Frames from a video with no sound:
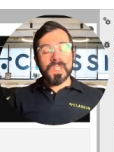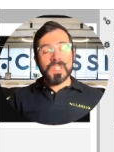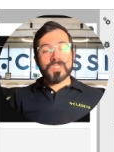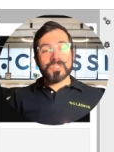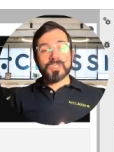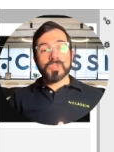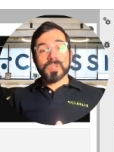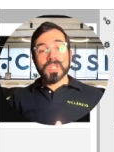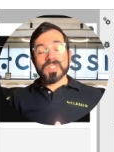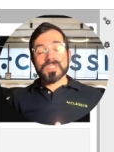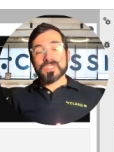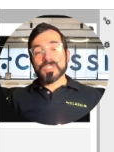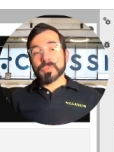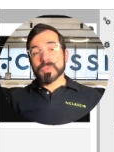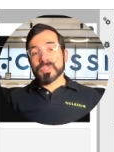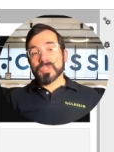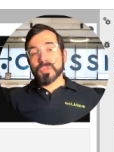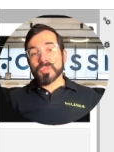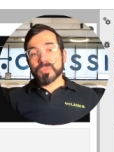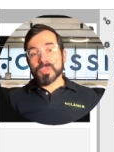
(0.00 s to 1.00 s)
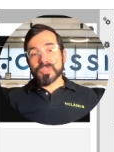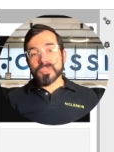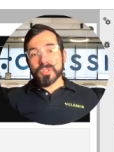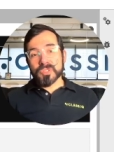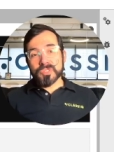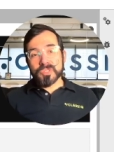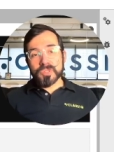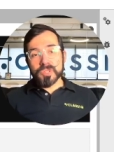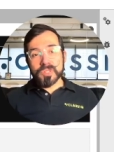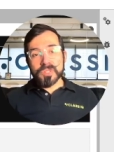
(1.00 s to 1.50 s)
So let's see what those
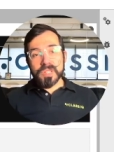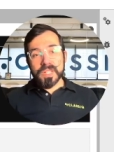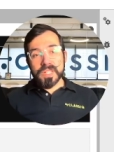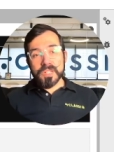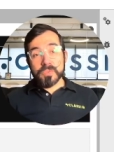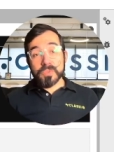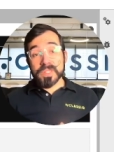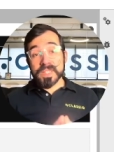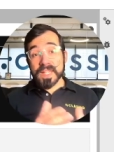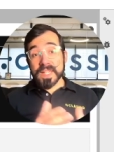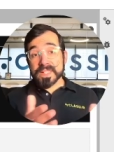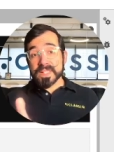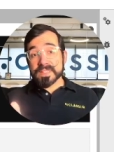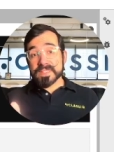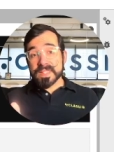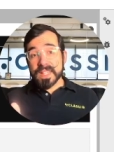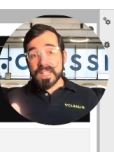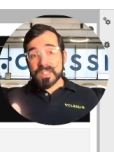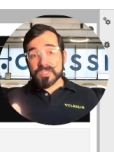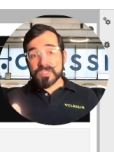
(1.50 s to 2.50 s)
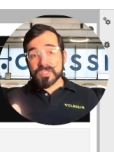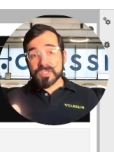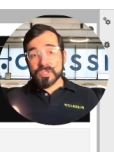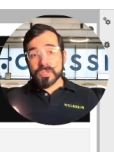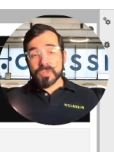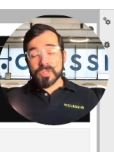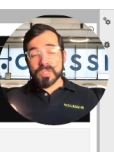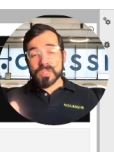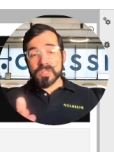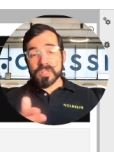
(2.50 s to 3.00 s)
results look like when that gets
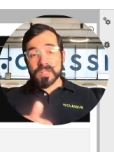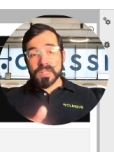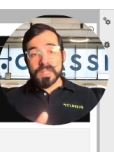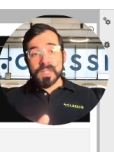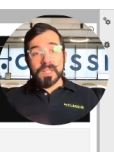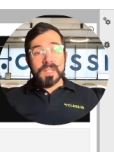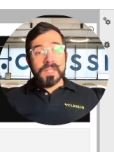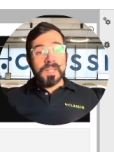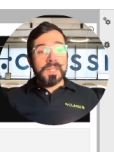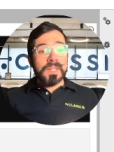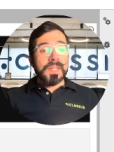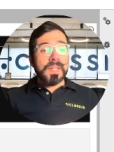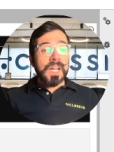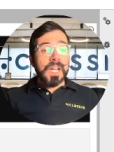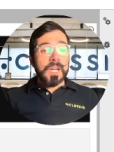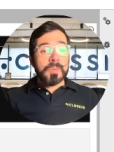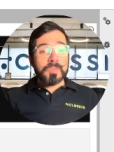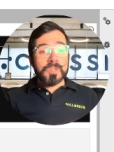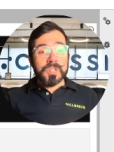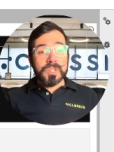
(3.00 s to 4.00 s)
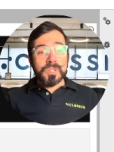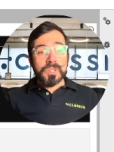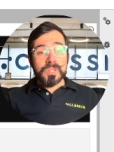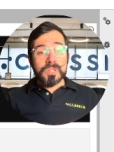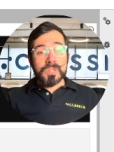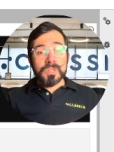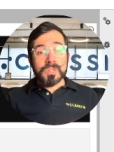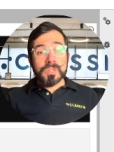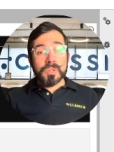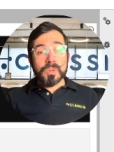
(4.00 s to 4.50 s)
executed. I'm
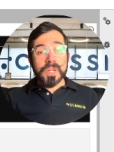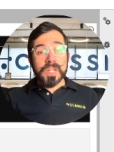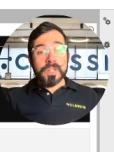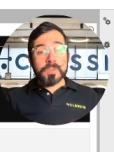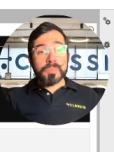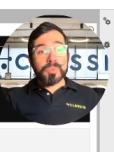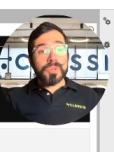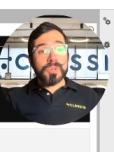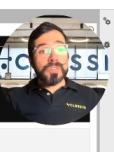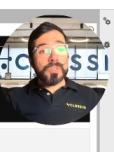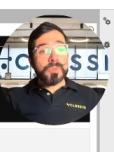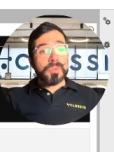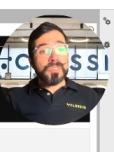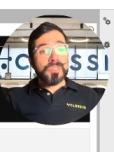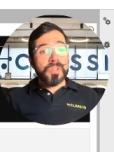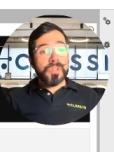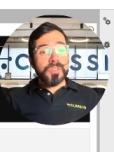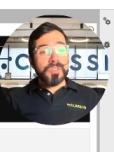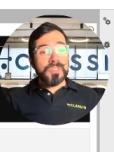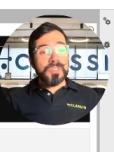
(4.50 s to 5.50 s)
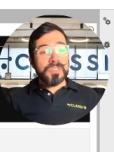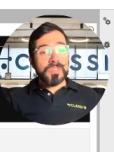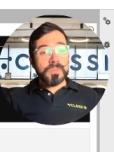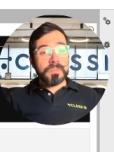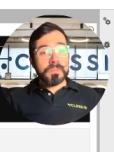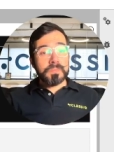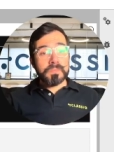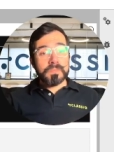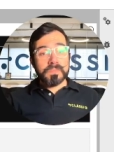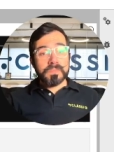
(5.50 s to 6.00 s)
gonna go ahead and print the results.
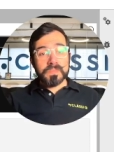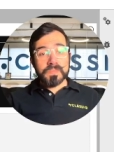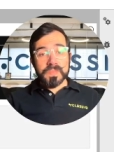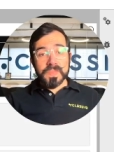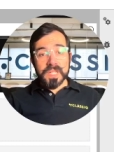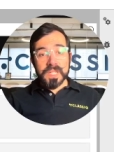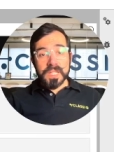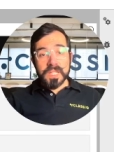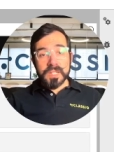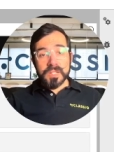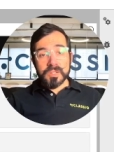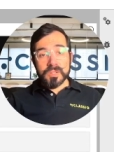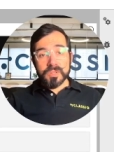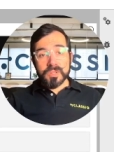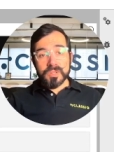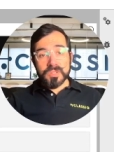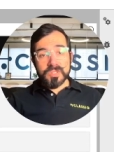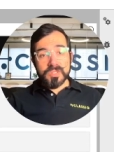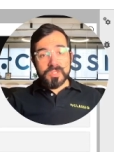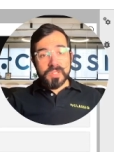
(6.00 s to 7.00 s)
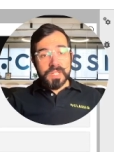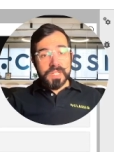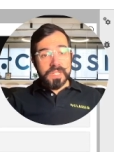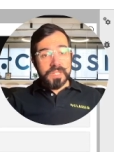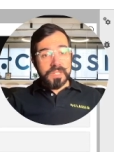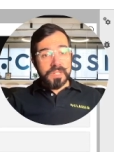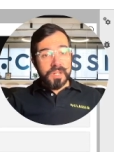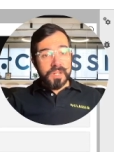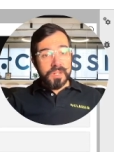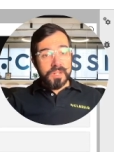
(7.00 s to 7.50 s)
And it looks
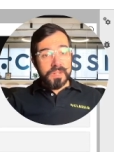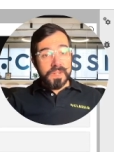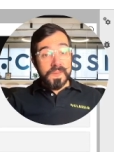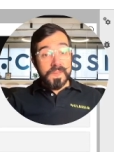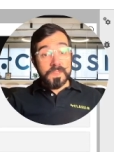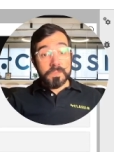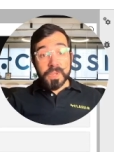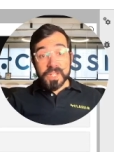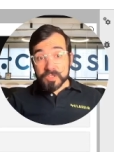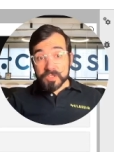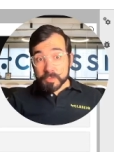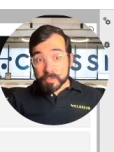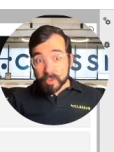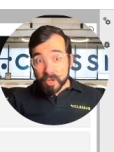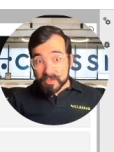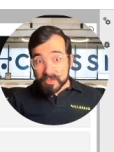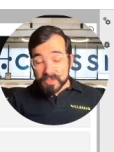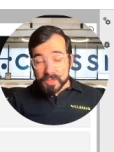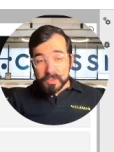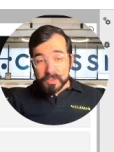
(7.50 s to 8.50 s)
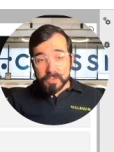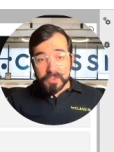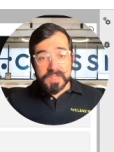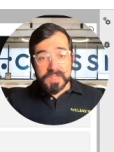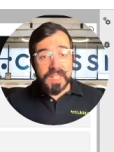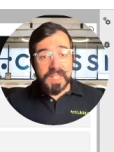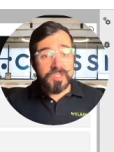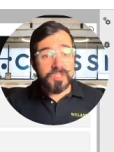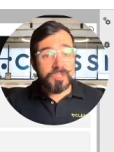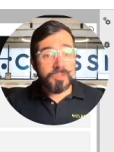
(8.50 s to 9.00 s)
like our expected profit
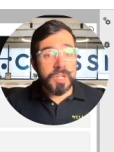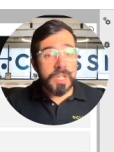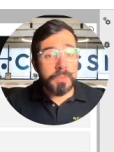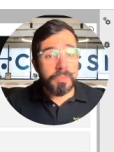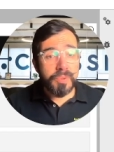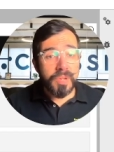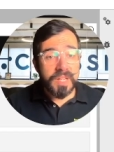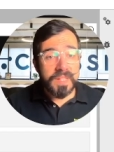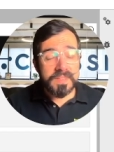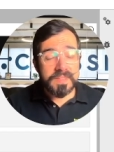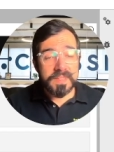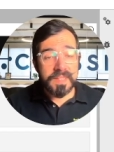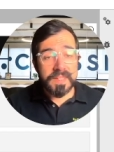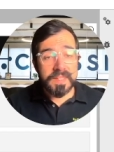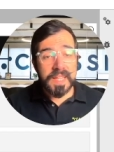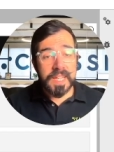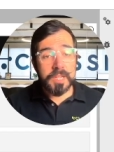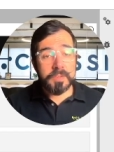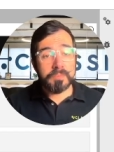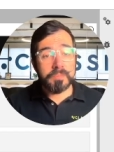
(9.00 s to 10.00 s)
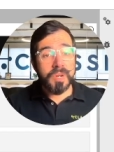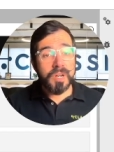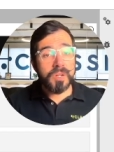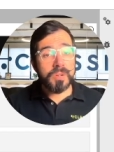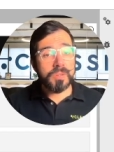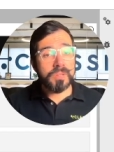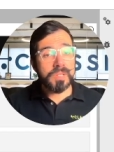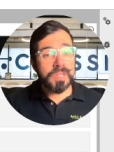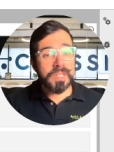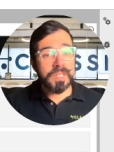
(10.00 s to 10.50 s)
with that strike price and that
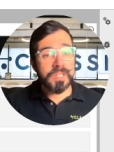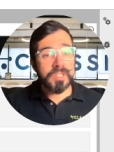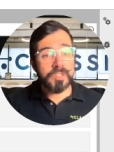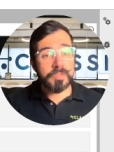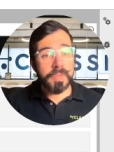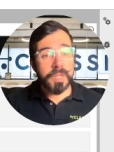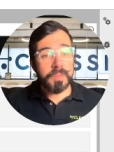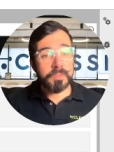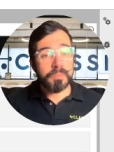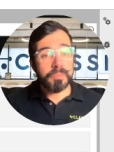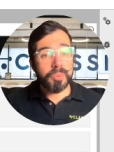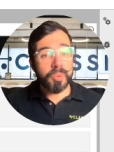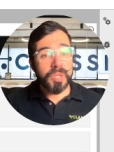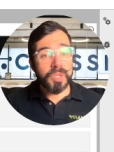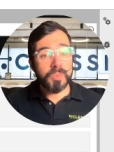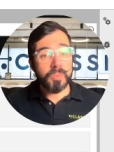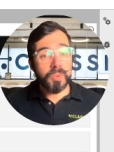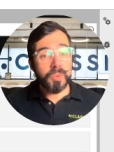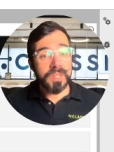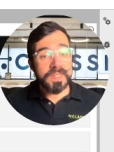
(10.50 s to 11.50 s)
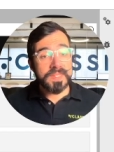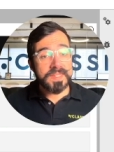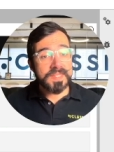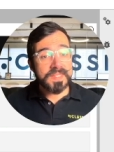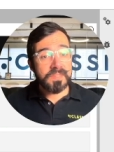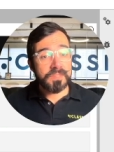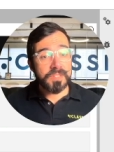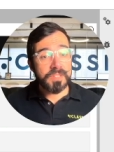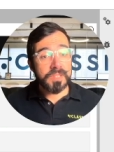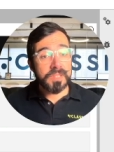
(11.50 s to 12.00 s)
model is about
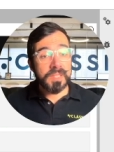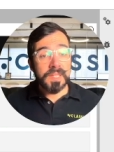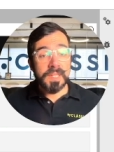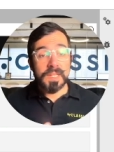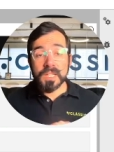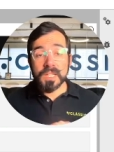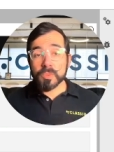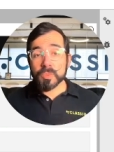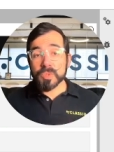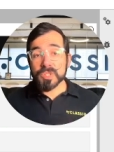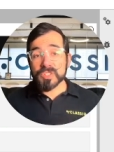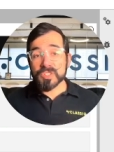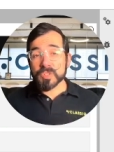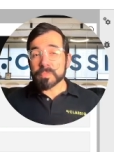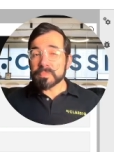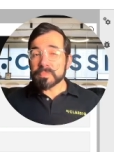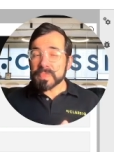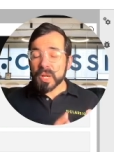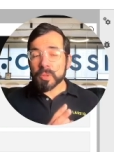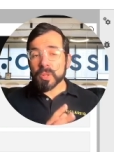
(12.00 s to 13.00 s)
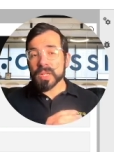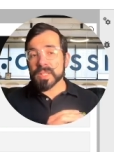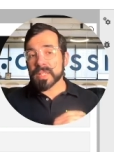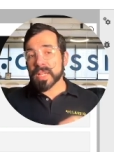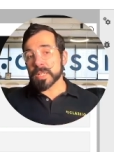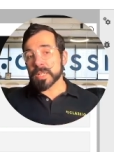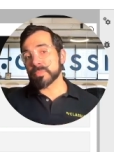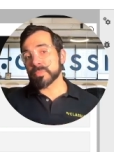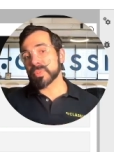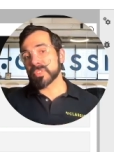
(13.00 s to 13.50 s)
0.17, which is about a
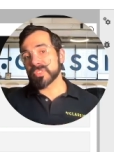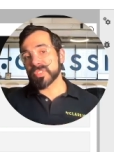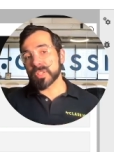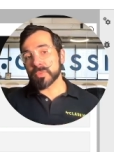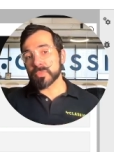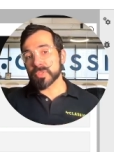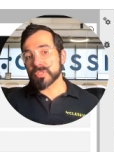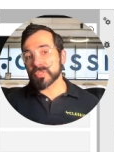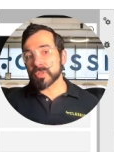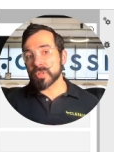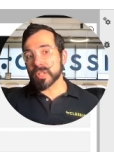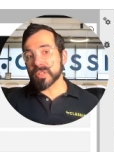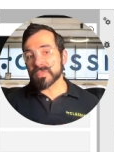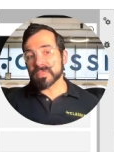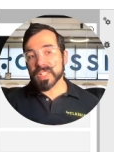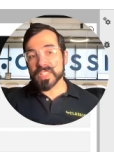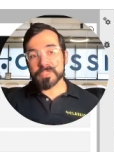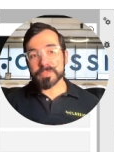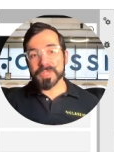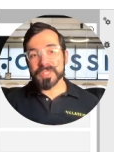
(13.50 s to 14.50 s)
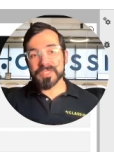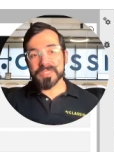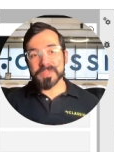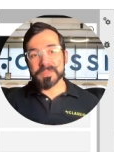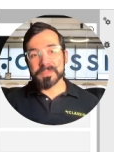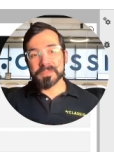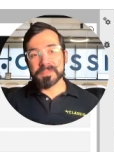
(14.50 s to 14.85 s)
9% return on investment.